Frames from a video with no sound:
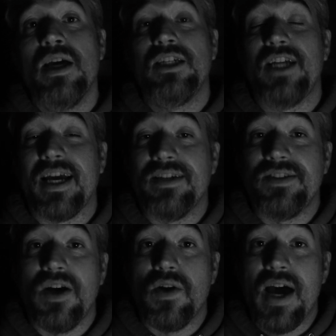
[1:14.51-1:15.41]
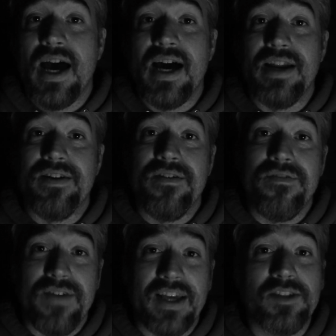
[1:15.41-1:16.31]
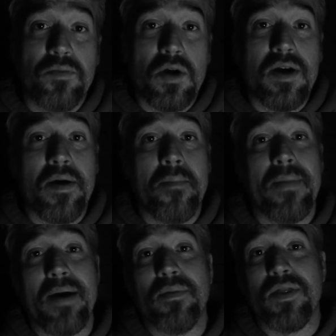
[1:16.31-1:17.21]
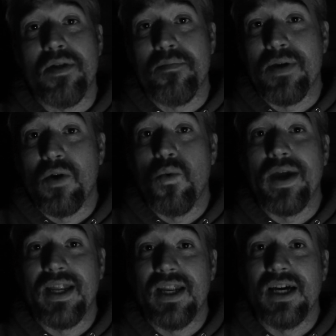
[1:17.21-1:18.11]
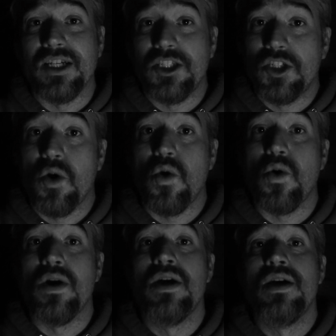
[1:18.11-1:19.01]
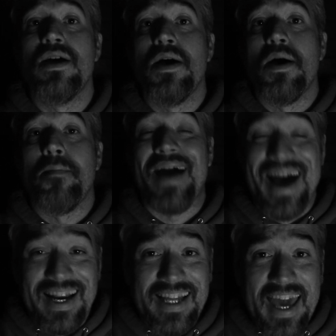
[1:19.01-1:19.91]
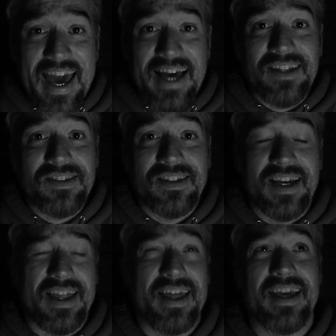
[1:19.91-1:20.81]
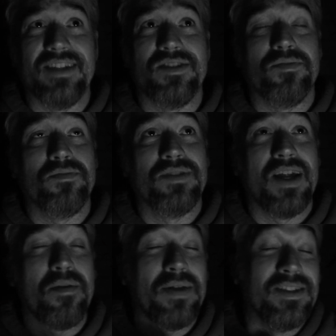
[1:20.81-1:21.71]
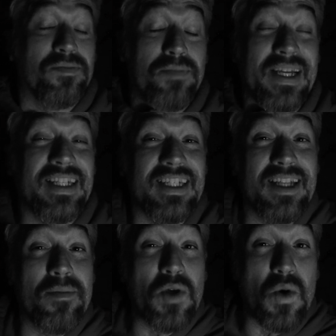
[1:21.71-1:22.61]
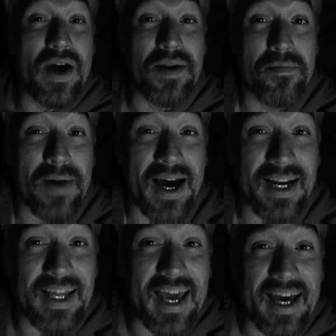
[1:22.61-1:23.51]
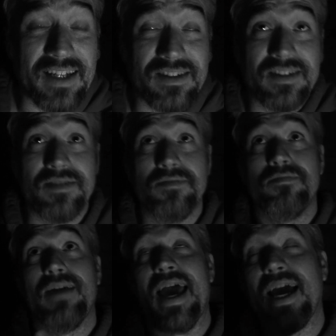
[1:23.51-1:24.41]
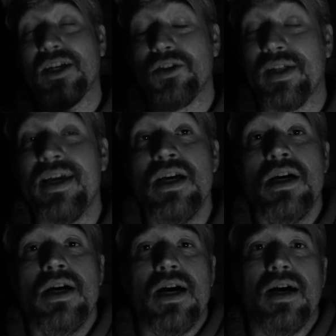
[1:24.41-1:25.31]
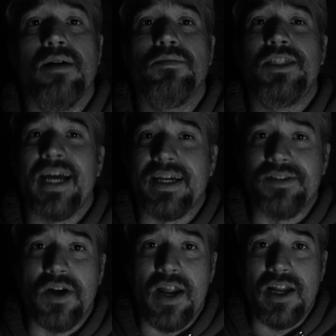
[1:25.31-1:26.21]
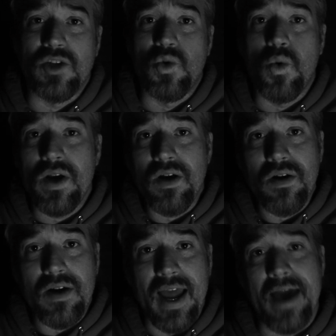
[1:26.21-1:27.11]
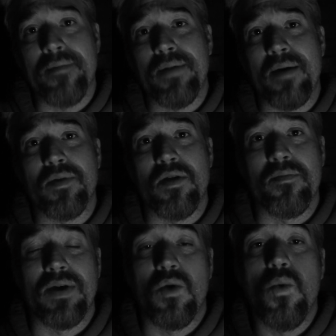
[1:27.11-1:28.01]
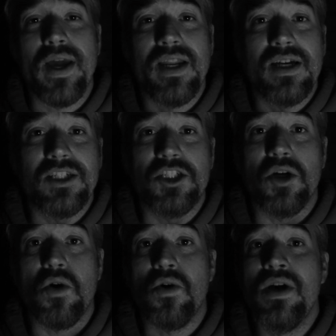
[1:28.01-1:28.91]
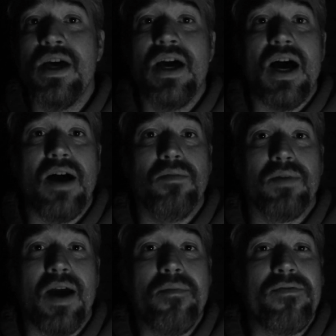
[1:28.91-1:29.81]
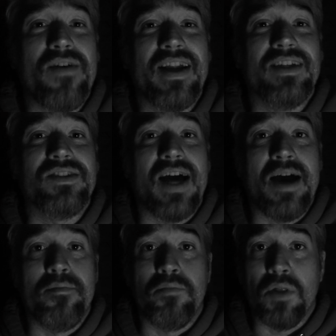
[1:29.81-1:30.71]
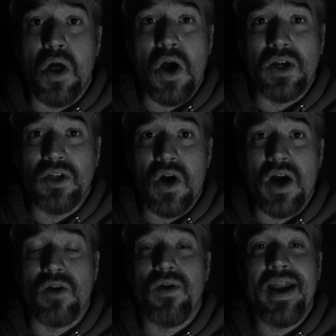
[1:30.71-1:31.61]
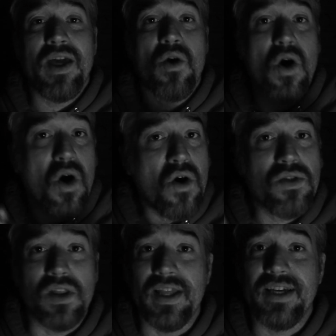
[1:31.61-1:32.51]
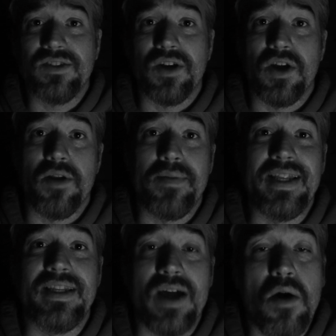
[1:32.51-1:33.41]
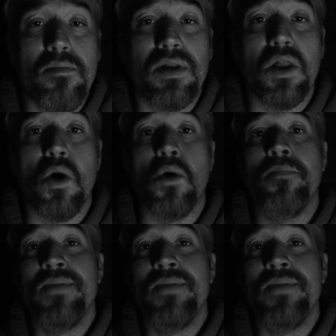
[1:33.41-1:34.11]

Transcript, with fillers: Check us out on Facebook, Bible Thumping Wingnut Show podcast. I think it's set up as BTWN podcast, actually. Um, check us out on Twitter at Bible Thumping Wingnut Show. Um, come find us on Blog Talk Radio. All the links are going to be down below